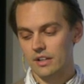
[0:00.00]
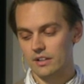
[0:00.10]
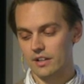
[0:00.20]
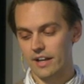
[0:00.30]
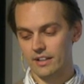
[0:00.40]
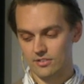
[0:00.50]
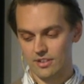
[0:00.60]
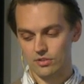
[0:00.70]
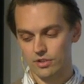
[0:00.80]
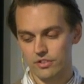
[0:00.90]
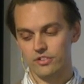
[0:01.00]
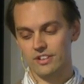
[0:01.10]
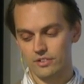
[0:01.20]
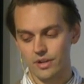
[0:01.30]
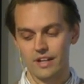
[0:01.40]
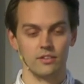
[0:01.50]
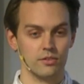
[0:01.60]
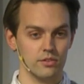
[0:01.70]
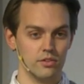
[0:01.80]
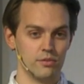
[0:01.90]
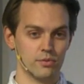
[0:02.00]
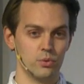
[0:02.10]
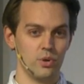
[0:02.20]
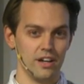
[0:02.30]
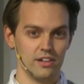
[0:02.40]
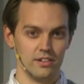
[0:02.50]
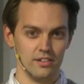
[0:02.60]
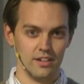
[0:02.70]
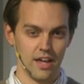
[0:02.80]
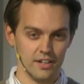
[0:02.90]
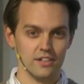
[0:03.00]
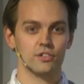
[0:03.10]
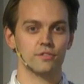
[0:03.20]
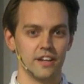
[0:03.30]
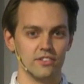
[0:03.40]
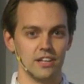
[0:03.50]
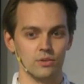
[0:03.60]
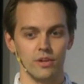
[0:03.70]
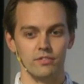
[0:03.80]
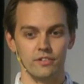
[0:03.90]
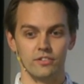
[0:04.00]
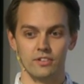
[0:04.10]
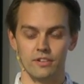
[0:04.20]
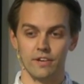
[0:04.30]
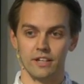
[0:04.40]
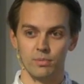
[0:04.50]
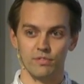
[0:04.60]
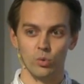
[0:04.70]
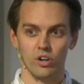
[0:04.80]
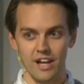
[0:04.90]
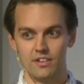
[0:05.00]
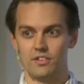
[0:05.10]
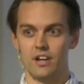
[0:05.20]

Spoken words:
clients and servers interact through an interface that you have defined beforehand,